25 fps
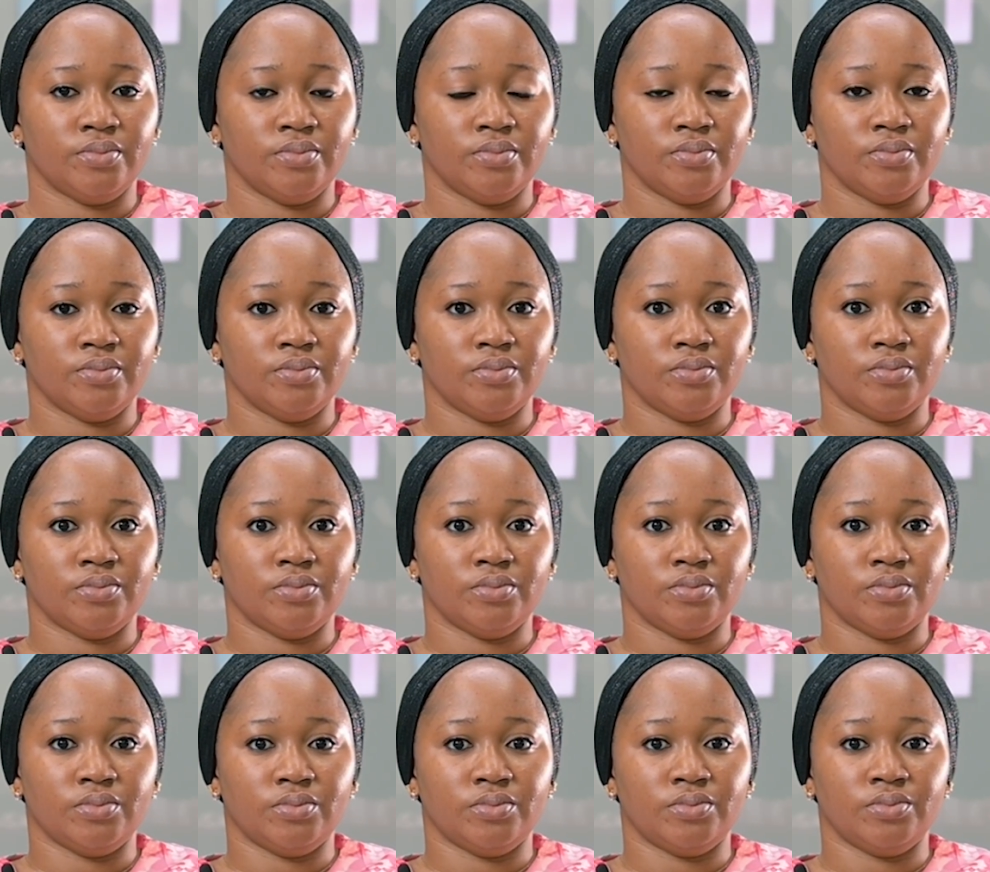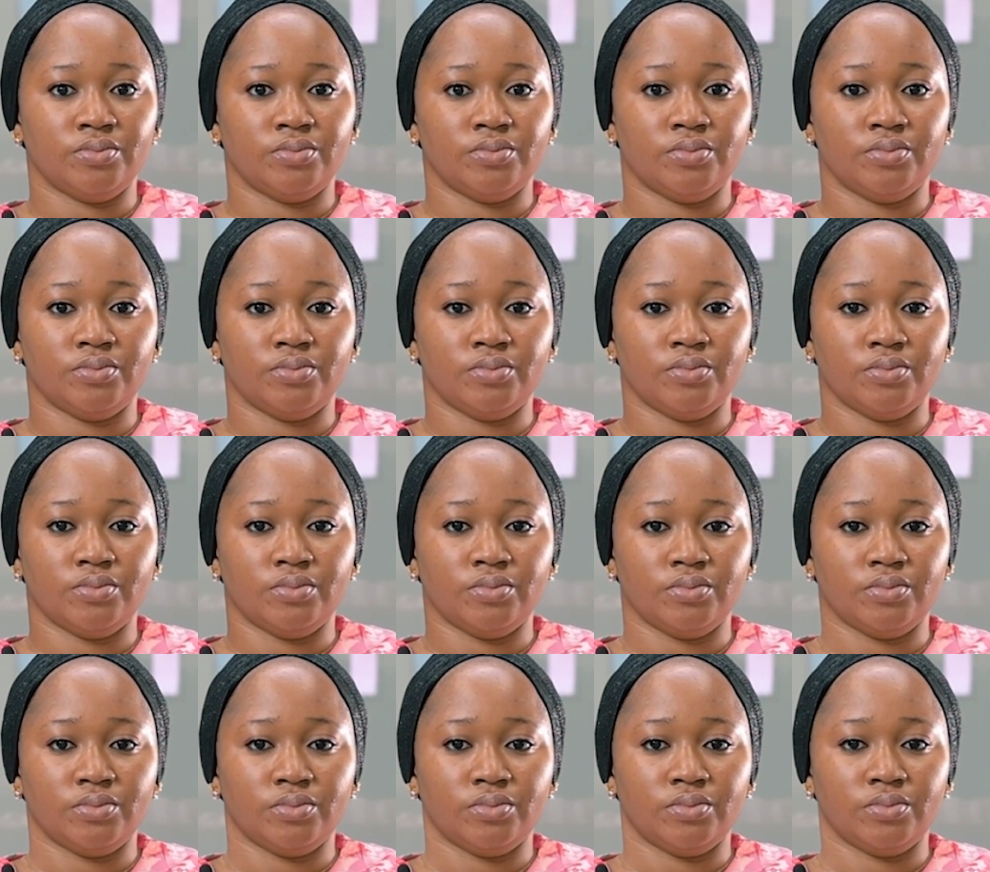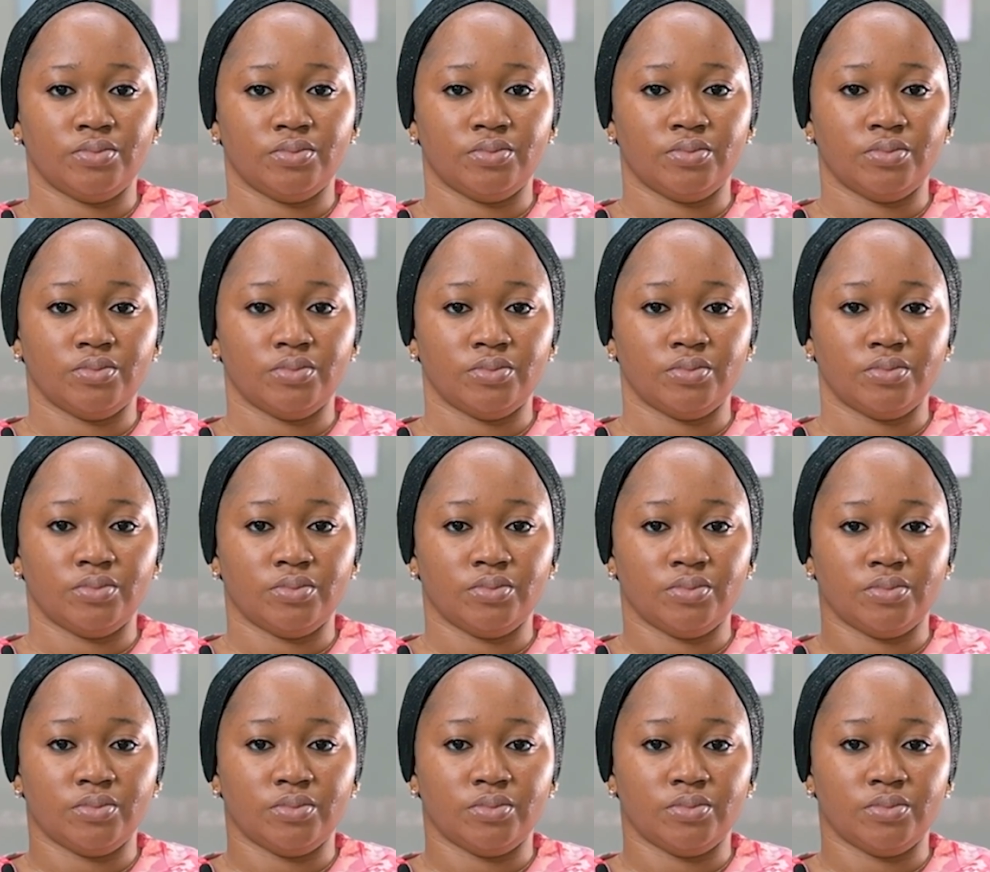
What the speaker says: (not speaking)